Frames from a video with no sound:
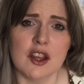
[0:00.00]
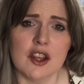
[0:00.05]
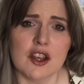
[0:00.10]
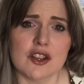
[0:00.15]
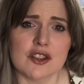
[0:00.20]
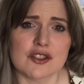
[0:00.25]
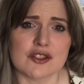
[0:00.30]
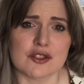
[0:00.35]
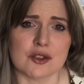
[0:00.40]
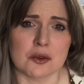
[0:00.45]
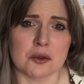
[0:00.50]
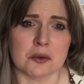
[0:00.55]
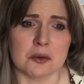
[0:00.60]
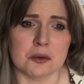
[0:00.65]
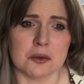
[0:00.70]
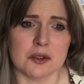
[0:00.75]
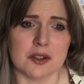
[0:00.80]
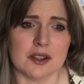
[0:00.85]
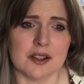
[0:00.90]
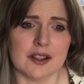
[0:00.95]

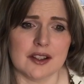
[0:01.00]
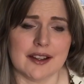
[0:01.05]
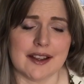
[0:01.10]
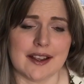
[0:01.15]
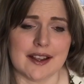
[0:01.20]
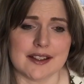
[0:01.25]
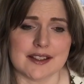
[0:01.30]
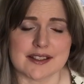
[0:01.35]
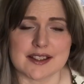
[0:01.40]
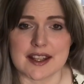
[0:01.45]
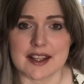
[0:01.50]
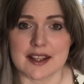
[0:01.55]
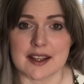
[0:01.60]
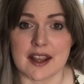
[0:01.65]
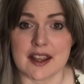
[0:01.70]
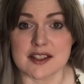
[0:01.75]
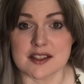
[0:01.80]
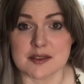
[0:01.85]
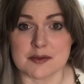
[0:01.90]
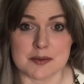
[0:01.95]
So it
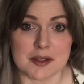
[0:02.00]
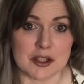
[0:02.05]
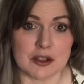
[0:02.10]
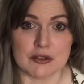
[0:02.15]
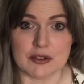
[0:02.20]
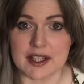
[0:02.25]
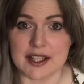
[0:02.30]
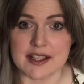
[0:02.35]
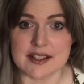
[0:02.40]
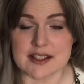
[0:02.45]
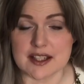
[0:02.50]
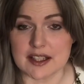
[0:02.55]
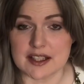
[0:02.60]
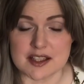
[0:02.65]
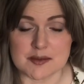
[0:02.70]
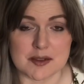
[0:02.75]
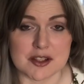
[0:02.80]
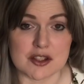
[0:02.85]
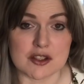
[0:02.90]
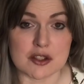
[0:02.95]
has been great, and it's
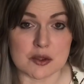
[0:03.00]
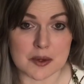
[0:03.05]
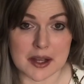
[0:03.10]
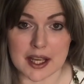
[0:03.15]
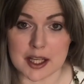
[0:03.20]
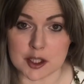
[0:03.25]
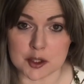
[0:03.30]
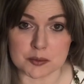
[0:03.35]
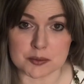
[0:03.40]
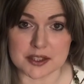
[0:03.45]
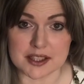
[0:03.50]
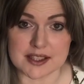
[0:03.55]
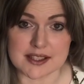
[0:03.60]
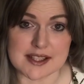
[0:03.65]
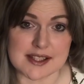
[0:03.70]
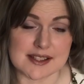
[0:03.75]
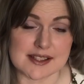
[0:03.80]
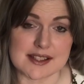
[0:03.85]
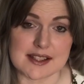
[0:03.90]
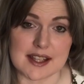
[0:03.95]
been so eye-opening
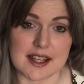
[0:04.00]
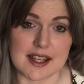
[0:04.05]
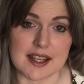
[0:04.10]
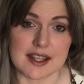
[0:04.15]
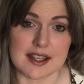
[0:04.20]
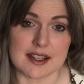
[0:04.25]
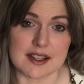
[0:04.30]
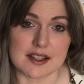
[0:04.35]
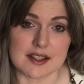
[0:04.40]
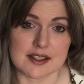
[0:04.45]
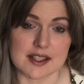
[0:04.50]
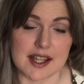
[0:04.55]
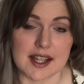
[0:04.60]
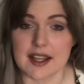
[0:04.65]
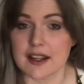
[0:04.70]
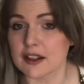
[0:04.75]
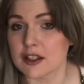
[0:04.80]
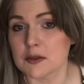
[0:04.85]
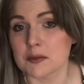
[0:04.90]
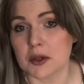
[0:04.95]
to
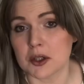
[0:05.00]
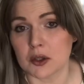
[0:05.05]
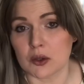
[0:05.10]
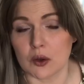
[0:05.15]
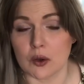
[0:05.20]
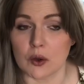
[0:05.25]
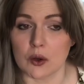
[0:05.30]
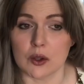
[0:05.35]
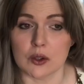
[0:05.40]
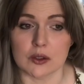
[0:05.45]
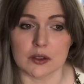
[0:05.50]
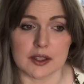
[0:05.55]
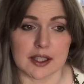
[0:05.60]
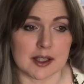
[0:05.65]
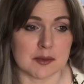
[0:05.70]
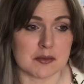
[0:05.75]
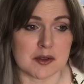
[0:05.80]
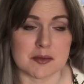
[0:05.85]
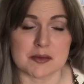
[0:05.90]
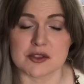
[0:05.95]
hear about all
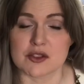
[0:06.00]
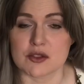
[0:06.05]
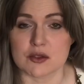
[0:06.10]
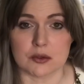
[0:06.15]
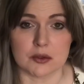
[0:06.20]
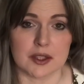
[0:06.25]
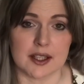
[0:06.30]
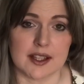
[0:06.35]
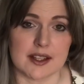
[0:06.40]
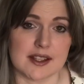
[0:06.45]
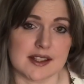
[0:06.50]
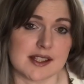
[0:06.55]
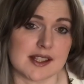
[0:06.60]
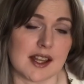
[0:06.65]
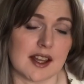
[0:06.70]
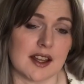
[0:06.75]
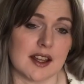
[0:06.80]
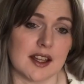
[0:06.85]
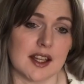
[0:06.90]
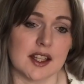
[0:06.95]
like people's stories
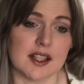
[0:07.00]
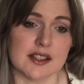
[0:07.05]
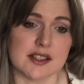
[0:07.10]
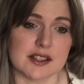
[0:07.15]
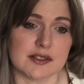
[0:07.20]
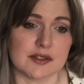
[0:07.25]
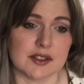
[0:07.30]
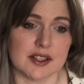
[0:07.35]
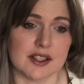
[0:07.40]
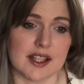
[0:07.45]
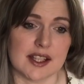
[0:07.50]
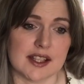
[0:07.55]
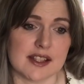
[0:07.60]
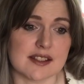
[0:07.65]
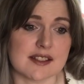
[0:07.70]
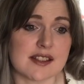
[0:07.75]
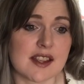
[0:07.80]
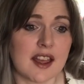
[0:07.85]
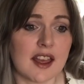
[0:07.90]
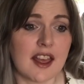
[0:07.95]
and different
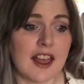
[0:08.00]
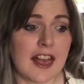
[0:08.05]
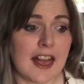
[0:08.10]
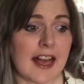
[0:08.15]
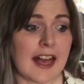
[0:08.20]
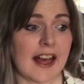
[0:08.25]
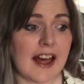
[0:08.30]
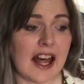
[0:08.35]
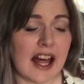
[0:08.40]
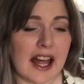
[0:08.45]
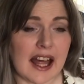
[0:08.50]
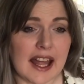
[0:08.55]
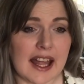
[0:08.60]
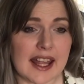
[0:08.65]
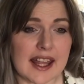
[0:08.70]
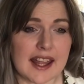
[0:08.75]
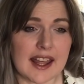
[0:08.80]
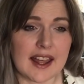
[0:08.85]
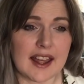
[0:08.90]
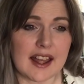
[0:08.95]
things.
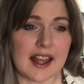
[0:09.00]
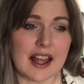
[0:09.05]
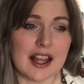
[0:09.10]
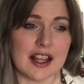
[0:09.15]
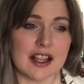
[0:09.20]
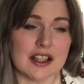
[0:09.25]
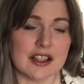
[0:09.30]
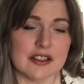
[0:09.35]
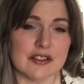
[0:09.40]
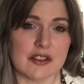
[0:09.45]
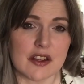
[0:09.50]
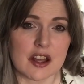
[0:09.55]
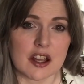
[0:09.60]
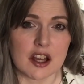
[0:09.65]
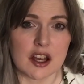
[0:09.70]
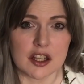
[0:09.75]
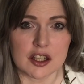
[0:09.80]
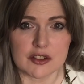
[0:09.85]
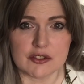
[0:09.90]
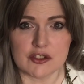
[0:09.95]
I have
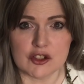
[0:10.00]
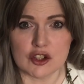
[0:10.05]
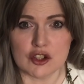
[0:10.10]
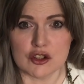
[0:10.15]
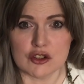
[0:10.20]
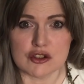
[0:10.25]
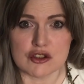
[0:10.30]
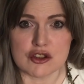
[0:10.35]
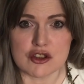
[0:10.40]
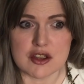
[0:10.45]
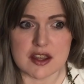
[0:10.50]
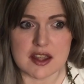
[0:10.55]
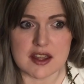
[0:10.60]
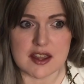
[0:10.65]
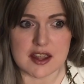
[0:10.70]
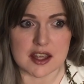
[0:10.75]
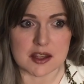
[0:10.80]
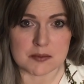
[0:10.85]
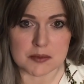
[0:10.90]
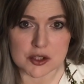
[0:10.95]
got a few
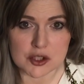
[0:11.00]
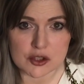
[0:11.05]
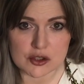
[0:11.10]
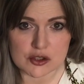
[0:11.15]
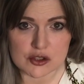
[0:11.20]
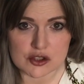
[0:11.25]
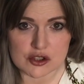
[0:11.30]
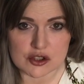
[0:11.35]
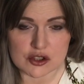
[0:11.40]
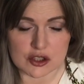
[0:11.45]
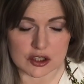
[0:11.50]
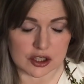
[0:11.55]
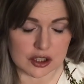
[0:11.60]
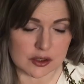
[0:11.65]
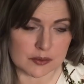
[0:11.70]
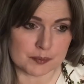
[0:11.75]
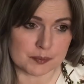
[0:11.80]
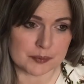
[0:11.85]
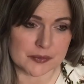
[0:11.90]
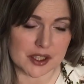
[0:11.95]
ebooks, or
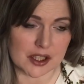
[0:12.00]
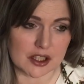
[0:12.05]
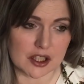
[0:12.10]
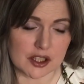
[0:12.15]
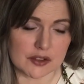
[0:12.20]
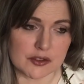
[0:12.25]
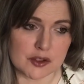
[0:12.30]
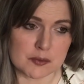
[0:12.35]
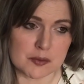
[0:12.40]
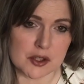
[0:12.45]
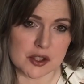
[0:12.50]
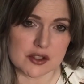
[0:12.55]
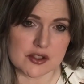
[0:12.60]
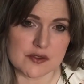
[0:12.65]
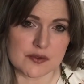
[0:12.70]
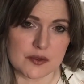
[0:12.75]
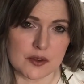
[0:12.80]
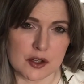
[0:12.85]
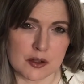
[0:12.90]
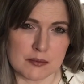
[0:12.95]
I got a few books
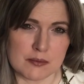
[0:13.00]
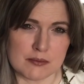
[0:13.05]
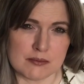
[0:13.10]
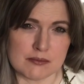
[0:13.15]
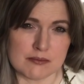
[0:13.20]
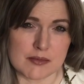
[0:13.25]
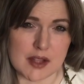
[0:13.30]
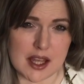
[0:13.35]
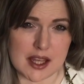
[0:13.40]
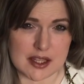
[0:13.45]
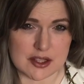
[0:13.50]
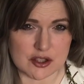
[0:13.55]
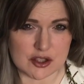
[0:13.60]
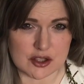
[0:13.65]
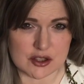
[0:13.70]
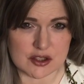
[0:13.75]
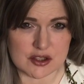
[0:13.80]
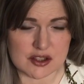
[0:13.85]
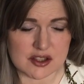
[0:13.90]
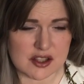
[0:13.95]
from
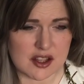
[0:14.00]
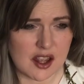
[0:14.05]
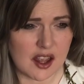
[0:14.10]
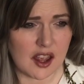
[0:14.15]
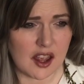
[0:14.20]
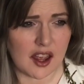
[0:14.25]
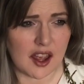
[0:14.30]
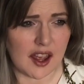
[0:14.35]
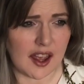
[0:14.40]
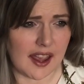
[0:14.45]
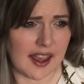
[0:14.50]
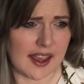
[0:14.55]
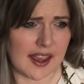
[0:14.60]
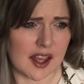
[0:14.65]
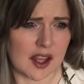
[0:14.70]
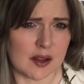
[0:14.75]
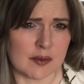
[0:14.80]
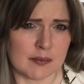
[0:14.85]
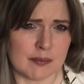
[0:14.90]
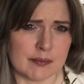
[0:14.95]
iTunes
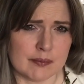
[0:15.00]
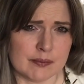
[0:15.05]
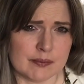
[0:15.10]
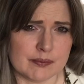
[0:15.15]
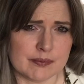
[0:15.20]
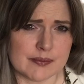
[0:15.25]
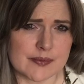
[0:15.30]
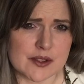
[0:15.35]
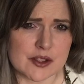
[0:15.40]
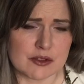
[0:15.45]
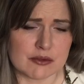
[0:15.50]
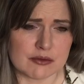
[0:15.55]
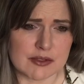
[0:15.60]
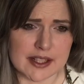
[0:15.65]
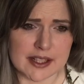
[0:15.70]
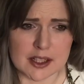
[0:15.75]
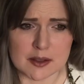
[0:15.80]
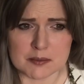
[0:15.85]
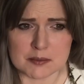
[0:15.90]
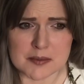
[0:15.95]
to read
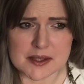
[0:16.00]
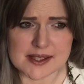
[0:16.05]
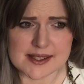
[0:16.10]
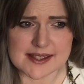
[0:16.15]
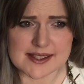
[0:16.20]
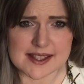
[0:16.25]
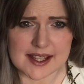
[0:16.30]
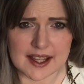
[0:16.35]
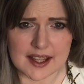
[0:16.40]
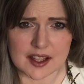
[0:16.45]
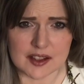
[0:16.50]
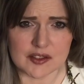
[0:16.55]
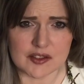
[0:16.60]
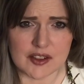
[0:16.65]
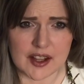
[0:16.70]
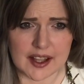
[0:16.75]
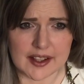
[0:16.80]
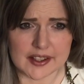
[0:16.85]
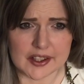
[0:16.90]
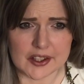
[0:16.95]
up myself.
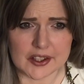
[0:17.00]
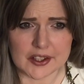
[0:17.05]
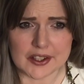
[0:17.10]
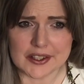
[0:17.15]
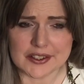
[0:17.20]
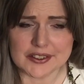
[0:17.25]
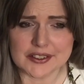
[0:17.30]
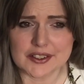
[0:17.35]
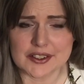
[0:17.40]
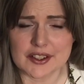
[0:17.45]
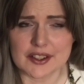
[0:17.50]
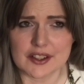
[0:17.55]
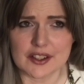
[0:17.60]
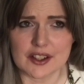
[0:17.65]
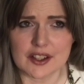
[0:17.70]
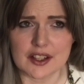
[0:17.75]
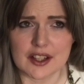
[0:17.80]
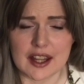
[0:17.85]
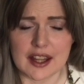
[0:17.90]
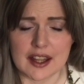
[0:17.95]
I got
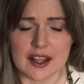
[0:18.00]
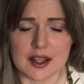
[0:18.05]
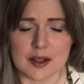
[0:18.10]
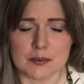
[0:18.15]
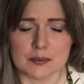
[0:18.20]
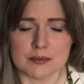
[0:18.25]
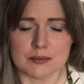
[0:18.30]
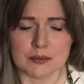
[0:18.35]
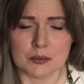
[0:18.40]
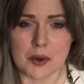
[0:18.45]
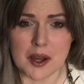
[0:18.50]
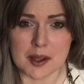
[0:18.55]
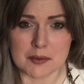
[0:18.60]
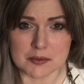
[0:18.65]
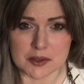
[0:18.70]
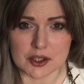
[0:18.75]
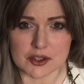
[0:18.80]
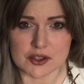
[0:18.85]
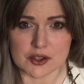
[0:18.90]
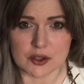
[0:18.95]
Why I'm No
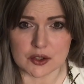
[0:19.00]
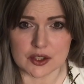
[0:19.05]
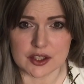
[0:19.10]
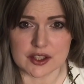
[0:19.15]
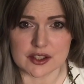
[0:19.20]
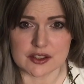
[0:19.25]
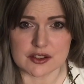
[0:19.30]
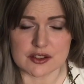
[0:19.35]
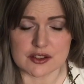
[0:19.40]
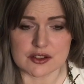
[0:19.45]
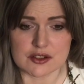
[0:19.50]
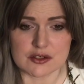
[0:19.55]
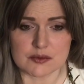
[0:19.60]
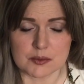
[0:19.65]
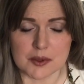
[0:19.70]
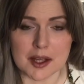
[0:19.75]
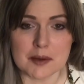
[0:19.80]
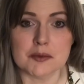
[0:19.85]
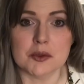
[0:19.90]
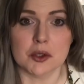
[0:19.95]

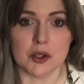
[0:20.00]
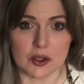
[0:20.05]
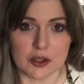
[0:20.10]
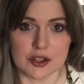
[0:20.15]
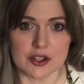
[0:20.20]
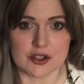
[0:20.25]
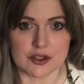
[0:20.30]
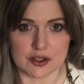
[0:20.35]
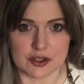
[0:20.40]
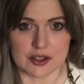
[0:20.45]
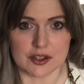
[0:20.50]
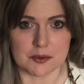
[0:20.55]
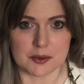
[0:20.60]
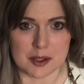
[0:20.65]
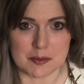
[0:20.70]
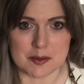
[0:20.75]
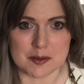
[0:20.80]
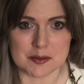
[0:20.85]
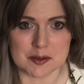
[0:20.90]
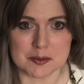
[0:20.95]
Longer Talking to White
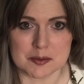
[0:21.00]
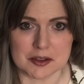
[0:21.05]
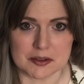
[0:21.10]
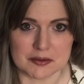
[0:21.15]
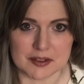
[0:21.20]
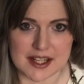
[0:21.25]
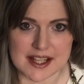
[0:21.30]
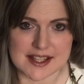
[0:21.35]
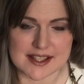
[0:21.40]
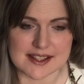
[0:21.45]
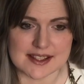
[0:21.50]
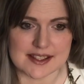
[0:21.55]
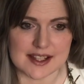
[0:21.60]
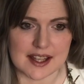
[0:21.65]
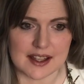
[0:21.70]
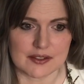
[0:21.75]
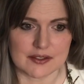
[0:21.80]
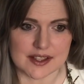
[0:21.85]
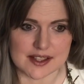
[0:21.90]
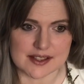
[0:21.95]
People About
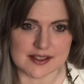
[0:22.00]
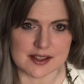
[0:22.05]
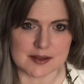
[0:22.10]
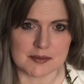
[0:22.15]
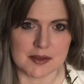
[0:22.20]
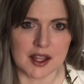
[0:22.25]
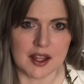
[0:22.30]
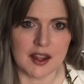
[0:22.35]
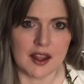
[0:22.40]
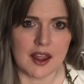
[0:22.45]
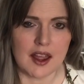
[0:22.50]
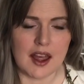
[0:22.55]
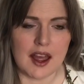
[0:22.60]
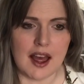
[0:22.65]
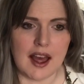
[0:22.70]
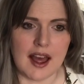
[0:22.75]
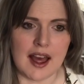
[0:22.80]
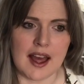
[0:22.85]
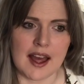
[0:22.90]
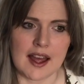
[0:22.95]
Racism,
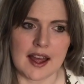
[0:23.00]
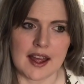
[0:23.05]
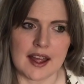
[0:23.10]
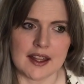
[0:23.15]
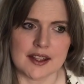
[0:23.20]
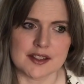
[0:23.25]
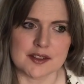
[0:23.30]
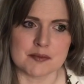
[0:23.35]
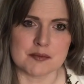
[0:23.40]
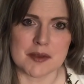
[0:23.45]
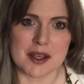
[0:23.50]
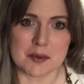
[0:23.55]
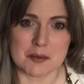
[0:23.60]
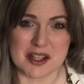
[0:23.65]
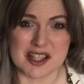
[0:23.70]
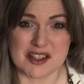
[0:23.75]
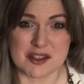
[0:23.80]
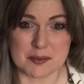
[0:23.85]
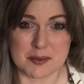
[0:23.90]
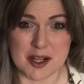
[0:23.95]
and Me and
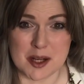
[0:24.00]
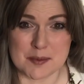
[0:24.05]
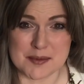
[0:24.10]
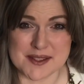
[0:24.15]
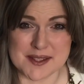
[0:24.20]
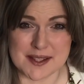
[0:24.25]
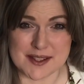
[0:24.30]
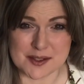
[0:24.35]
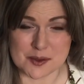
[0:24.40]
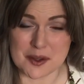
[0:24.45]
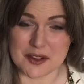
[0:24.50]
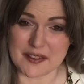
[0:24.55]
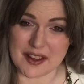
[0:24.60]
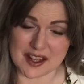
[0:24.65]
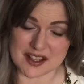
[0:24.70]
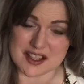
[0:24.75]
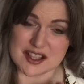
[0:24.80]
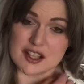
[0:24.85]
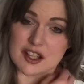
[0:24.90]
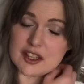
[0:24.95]
White Supremacy. So I've
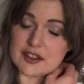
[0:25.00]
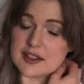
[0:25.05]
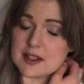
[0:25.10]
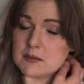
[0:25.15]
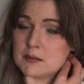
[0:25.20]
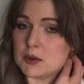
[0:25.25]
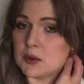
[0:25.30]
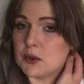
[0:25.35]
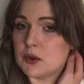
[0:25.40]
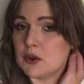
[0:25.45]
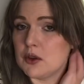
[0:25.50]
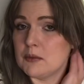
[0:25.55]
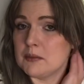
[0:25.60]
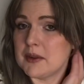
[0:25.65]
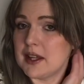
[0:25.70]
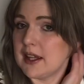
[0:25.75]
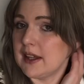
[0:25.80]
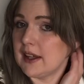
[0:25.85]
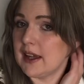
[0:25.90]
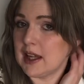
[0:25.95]
actually got them both on
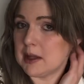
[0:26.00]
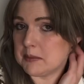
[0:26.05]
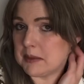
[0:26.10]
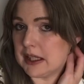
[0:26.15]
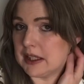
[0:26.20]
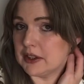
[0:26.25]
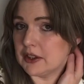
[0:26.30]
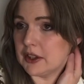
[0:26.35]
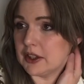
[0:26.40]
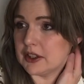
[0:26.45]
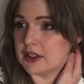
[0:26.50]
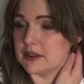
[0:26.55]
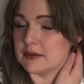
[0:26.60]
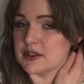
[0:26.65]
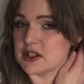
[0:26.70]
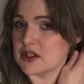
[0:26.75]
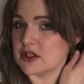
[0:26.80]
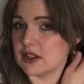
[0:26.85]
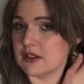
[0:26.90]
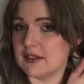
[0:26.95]
my iPad now to
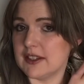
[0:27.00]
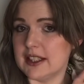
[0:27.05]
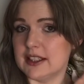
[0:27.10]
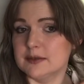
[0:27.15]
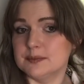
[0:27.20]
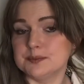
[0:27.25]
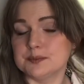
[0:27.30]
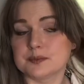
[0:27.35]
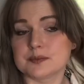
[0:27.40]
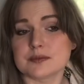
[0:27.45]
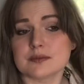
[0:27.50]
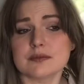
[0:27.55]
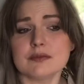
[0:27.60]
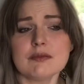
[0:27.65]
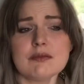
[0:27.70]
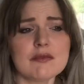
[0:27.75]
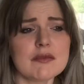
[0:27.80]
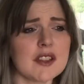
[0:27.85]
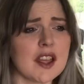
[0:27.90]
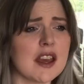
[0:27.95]
start reading,
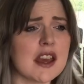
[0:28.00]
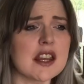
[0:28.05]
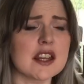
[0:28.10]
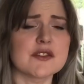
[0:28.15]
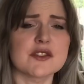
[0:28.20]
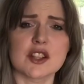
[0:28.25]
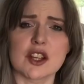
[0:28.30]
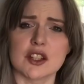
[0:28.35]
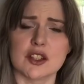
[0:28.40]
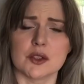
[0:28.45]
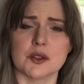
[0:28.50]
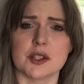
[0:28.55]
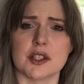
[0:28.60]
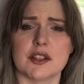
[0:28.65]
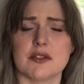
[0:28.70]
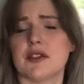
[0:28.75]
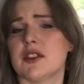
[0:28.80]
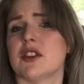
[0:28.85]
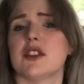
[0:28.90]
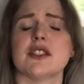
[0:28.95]
and I've downloaded a
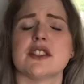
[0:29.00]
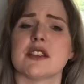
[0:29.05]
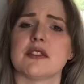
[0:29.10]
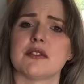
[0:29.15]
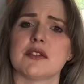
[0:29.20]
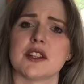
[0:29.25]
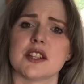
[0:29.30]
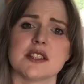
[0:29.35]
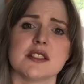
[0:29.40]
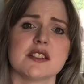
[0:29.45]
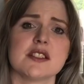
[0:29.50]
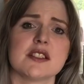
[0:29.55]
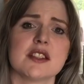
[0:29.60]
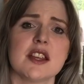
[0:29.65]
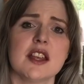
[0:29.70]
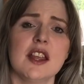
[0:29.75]
few different